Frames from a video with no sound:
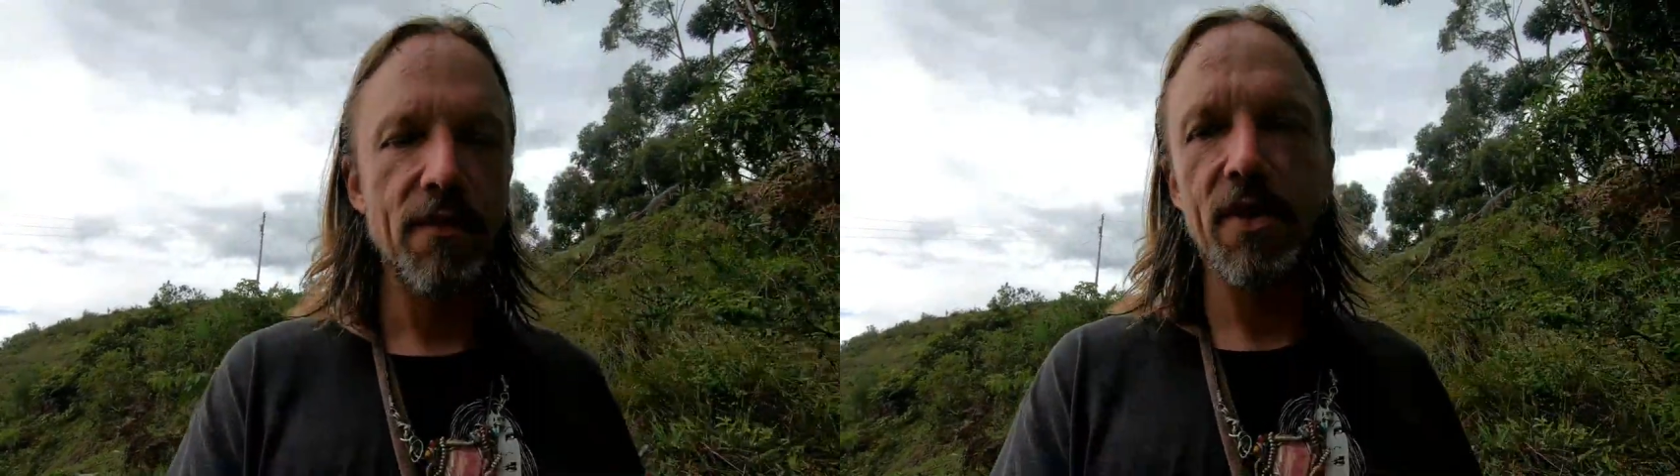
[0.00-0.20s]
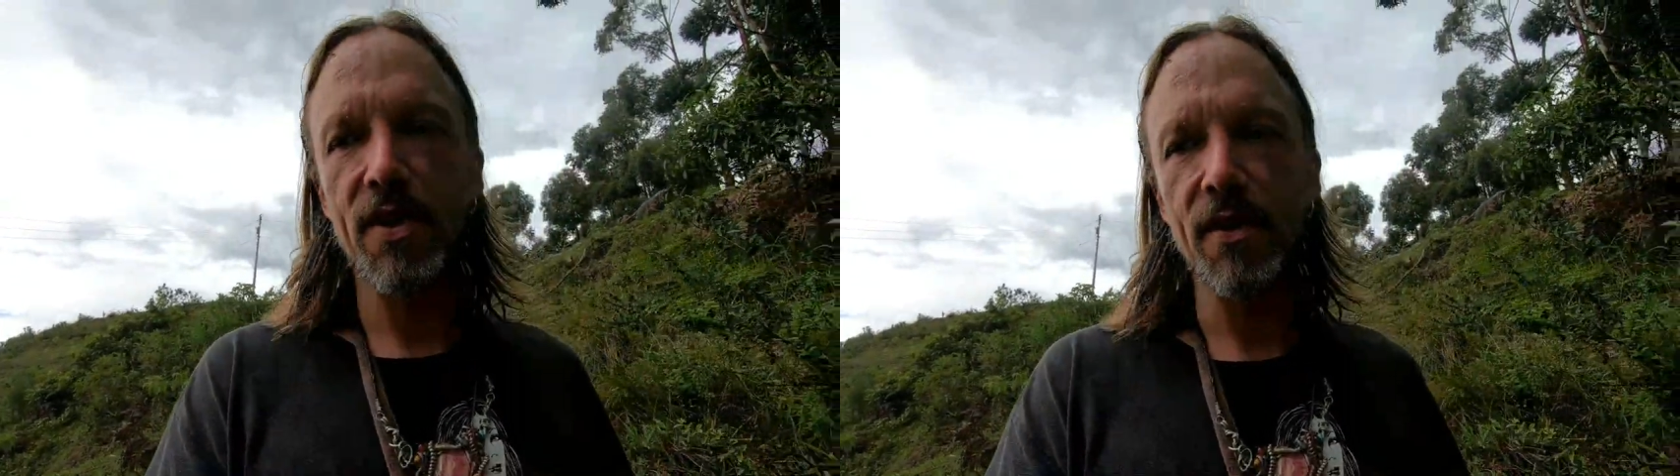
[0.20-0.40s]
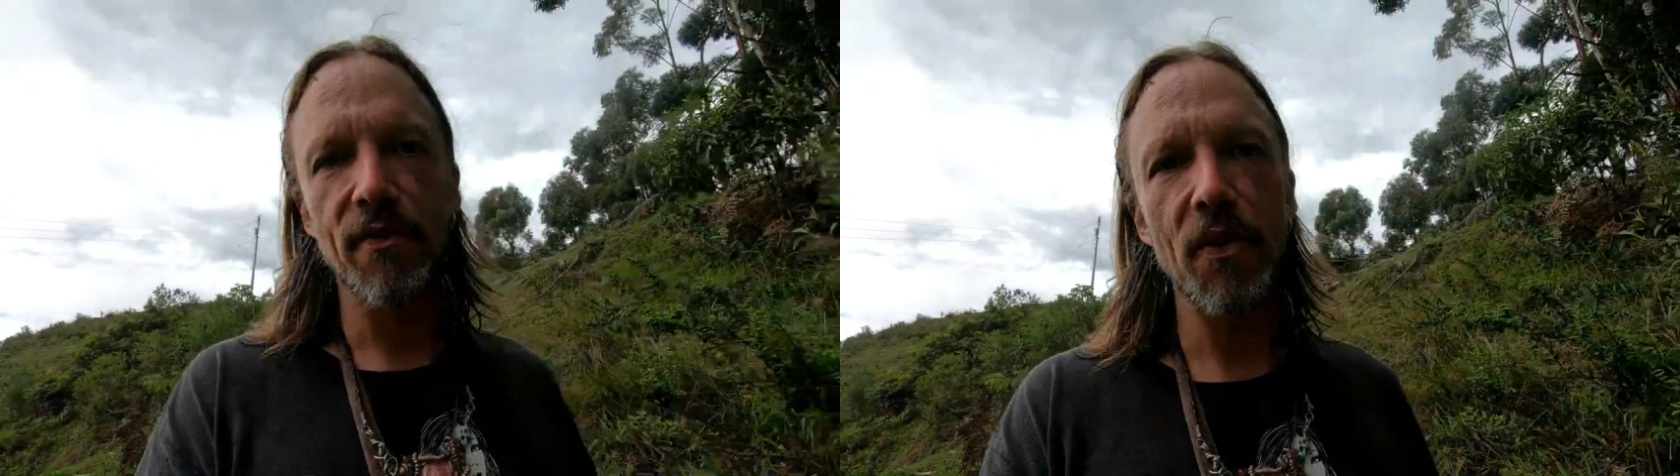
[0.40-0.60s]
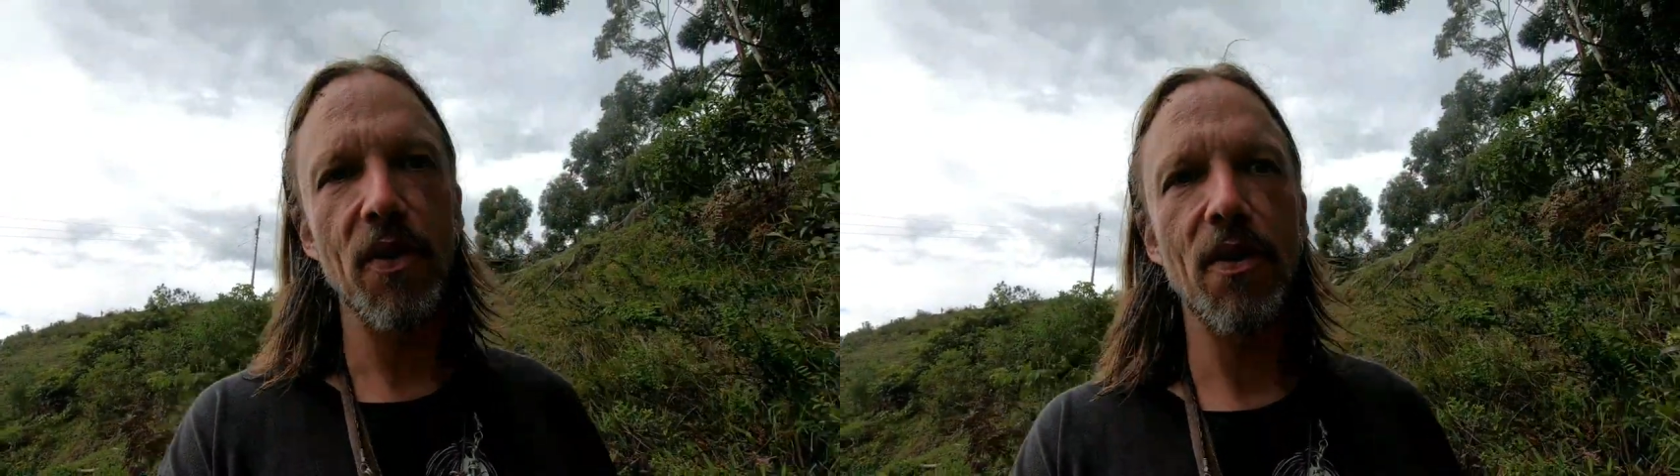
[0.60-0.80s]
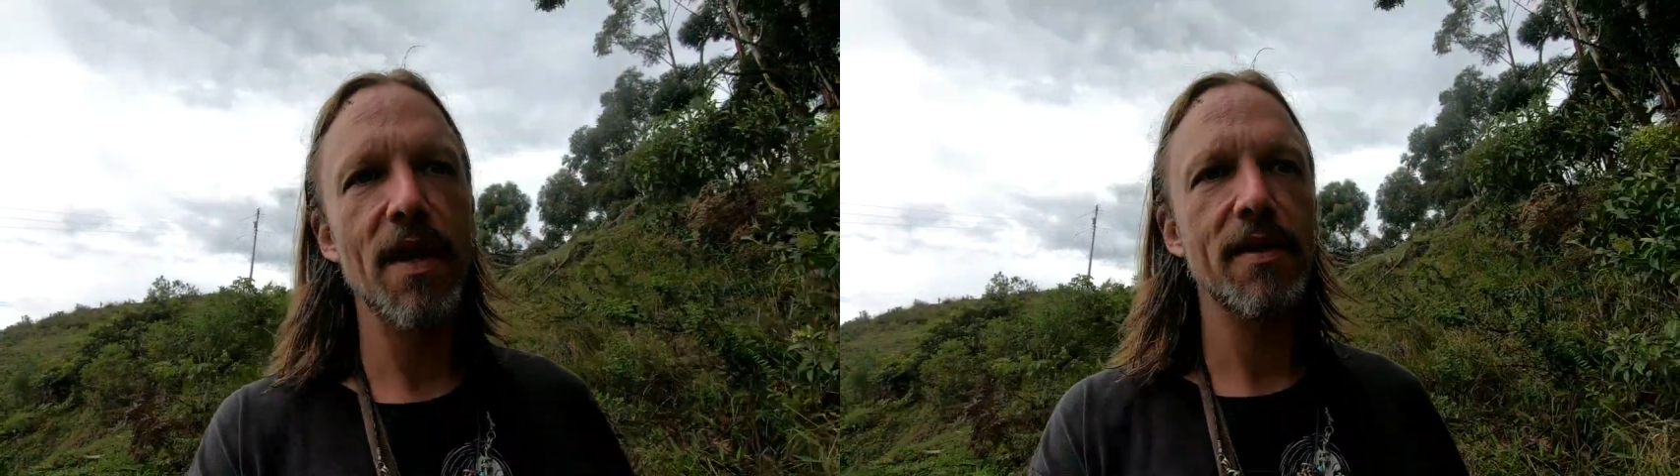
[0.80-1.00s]
us are
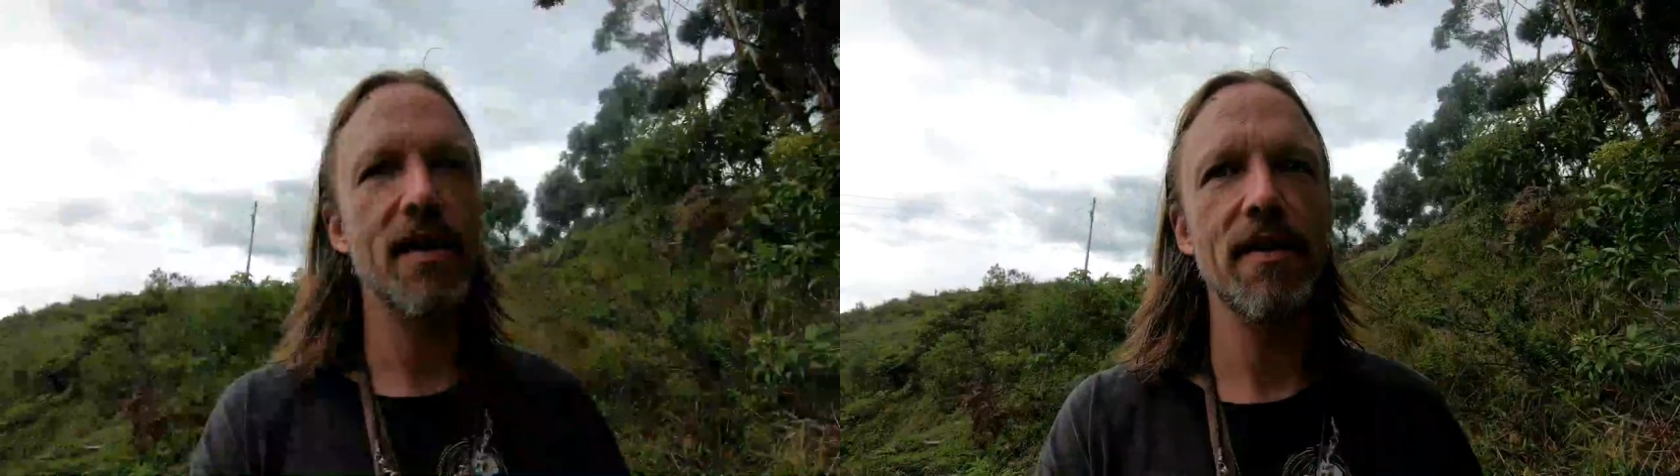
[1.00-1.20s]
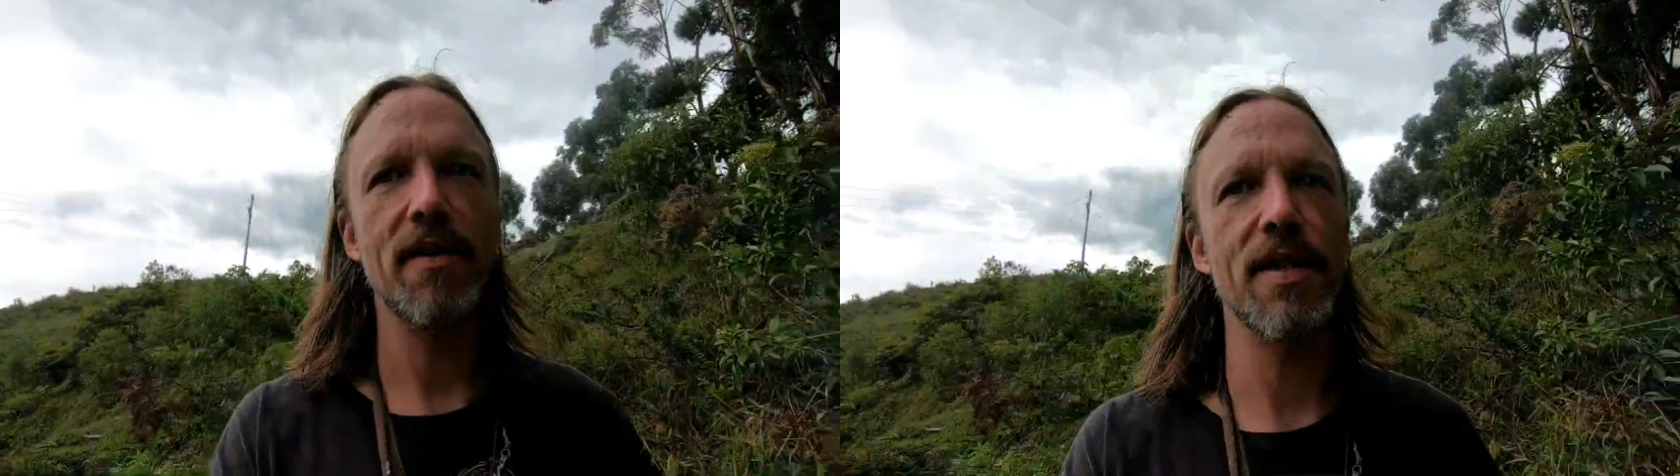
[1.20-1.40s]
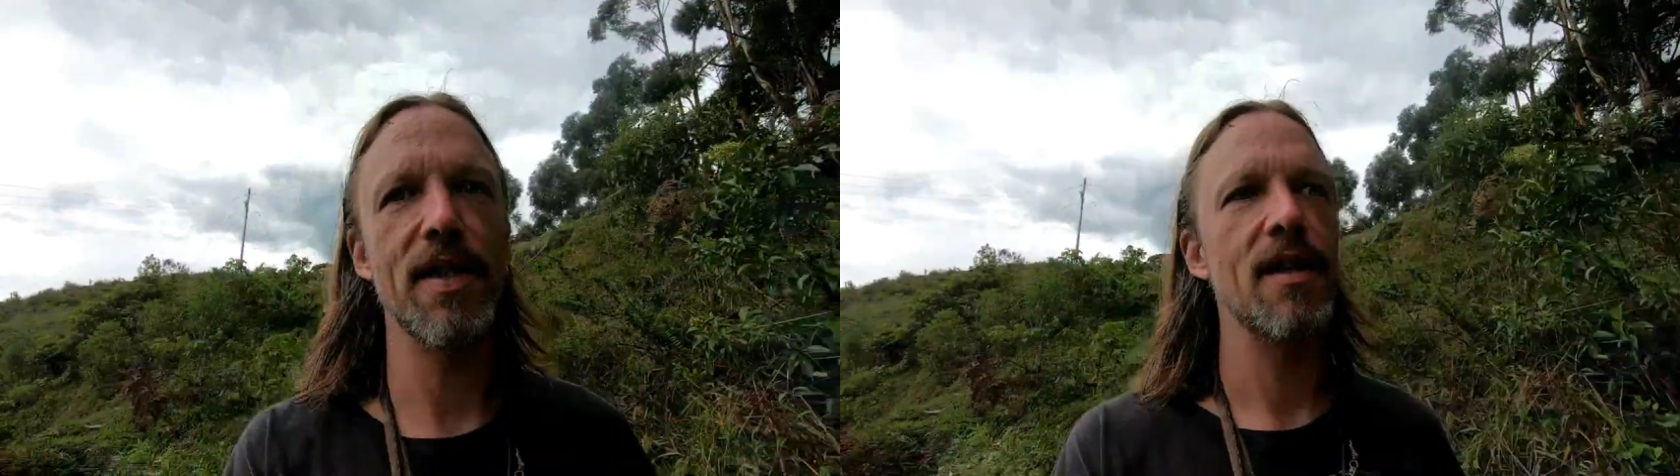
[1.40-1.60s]
further out than others.